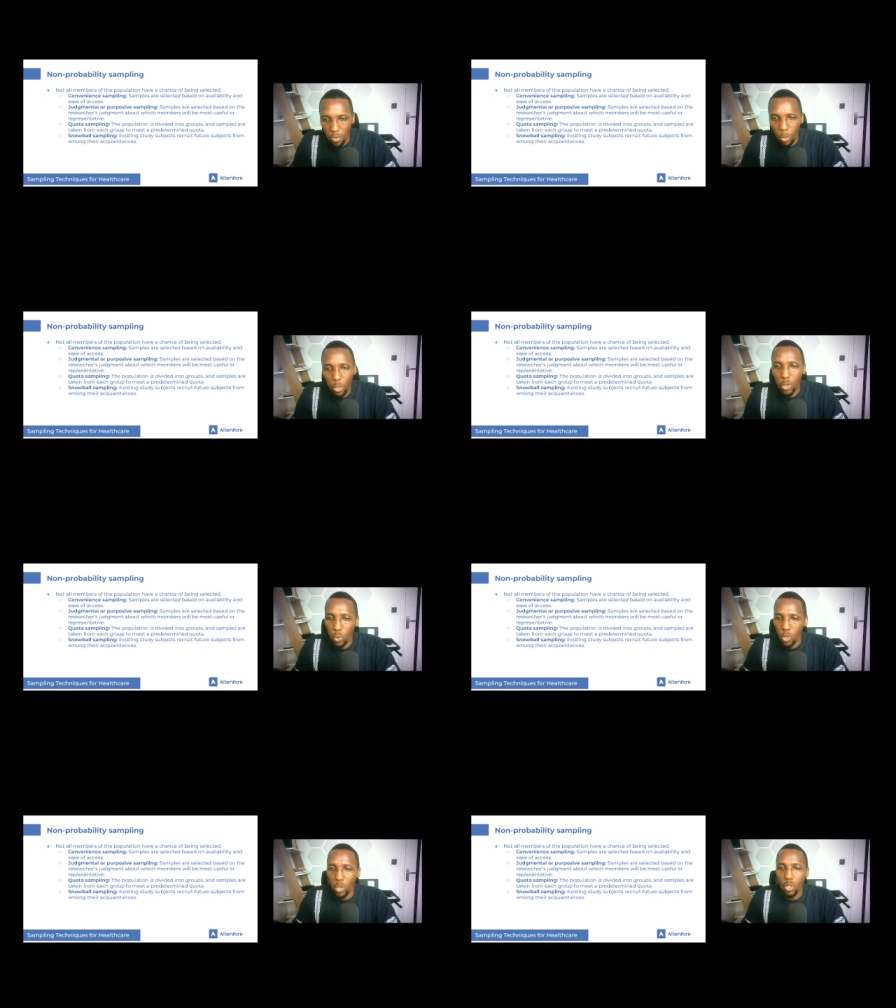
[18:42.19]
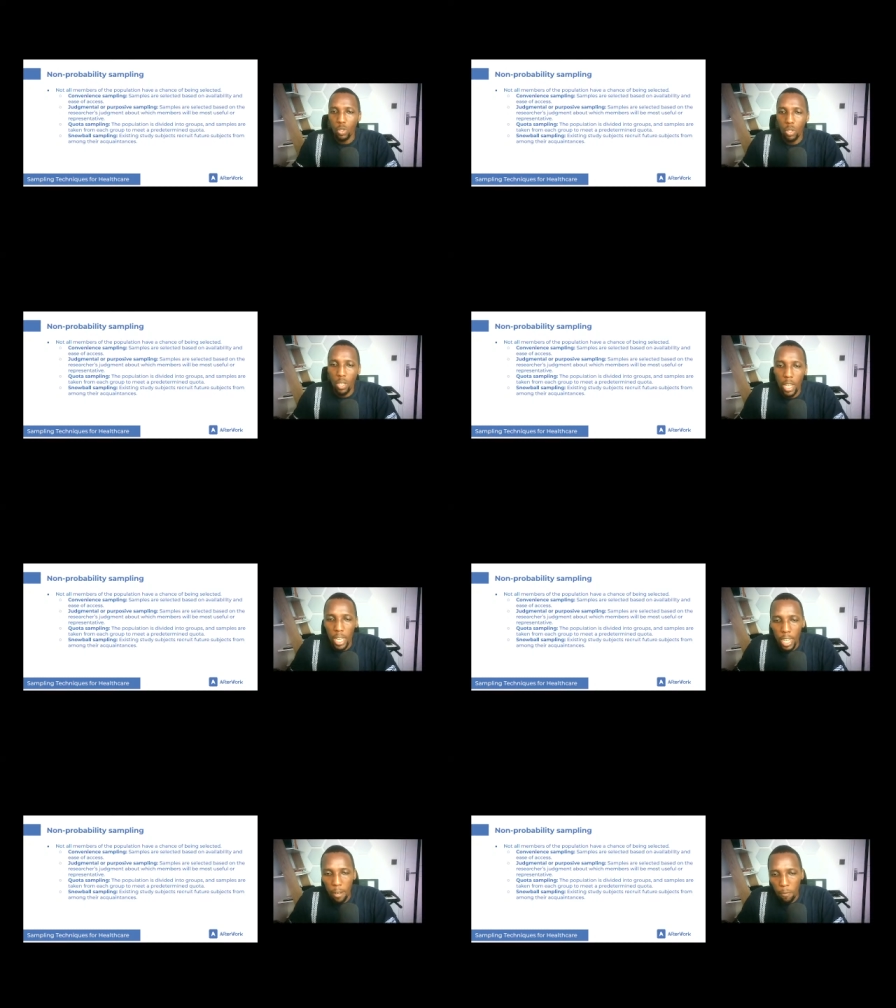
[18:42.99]
of course, would also
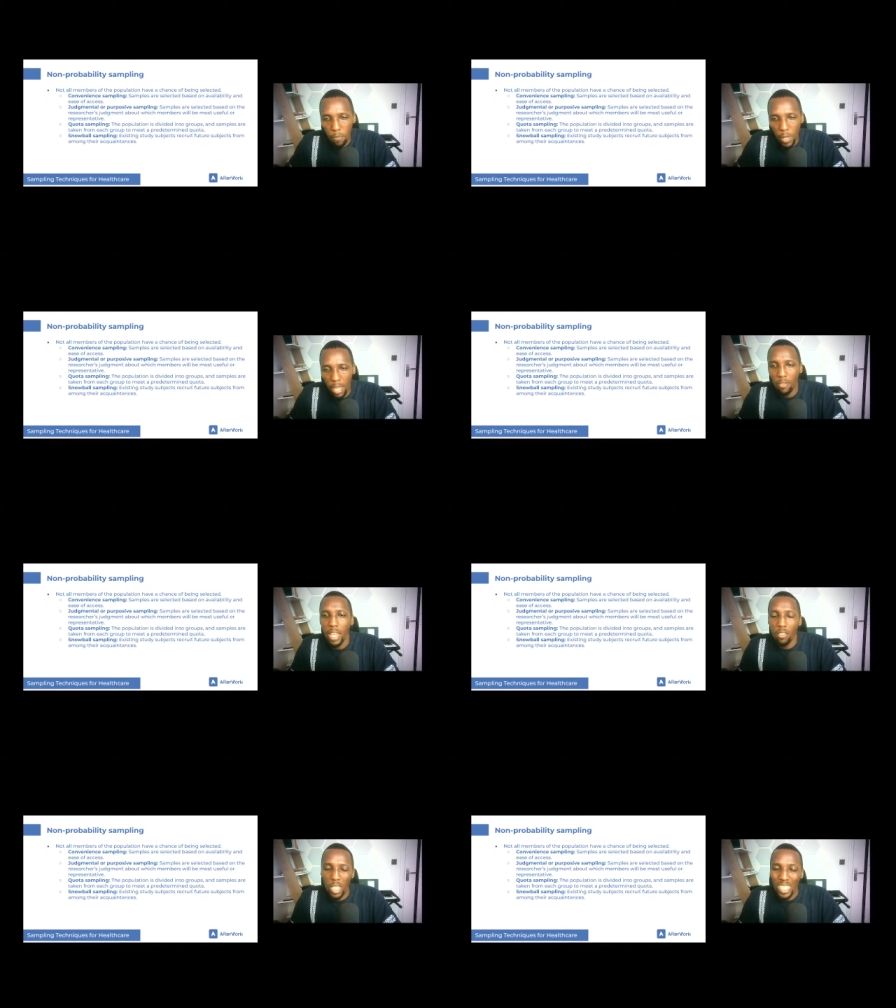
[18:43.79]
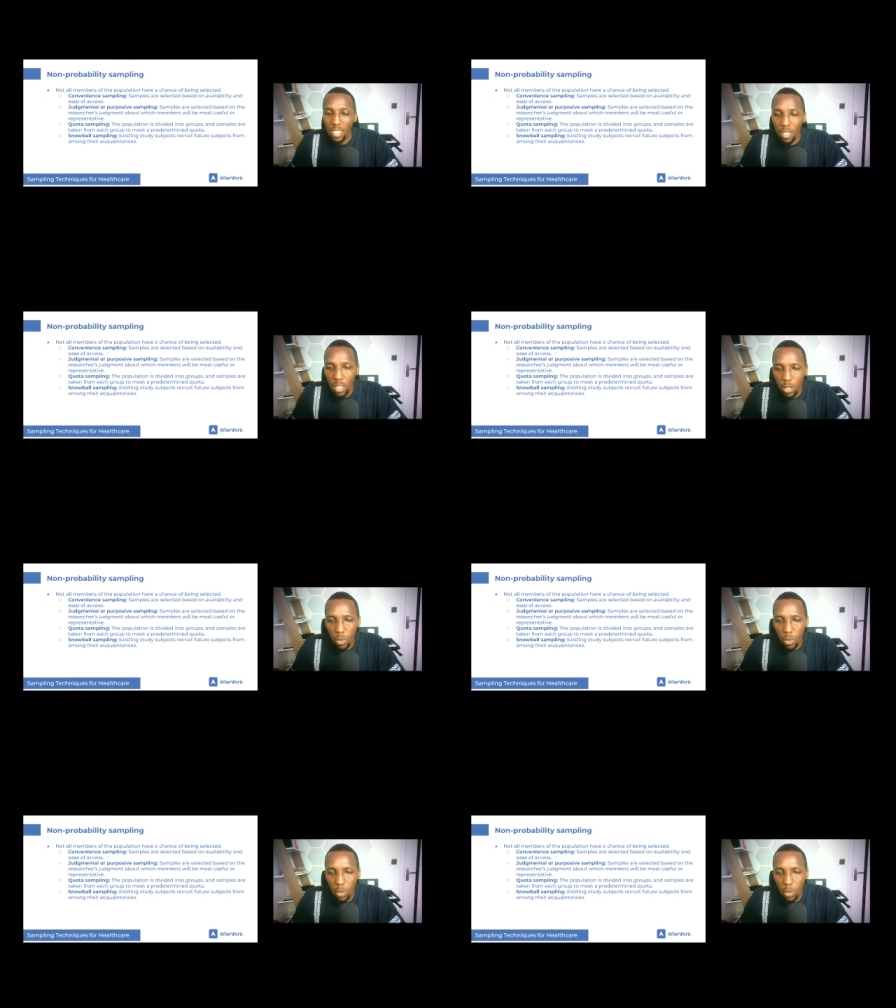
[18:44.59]
have that rare disease.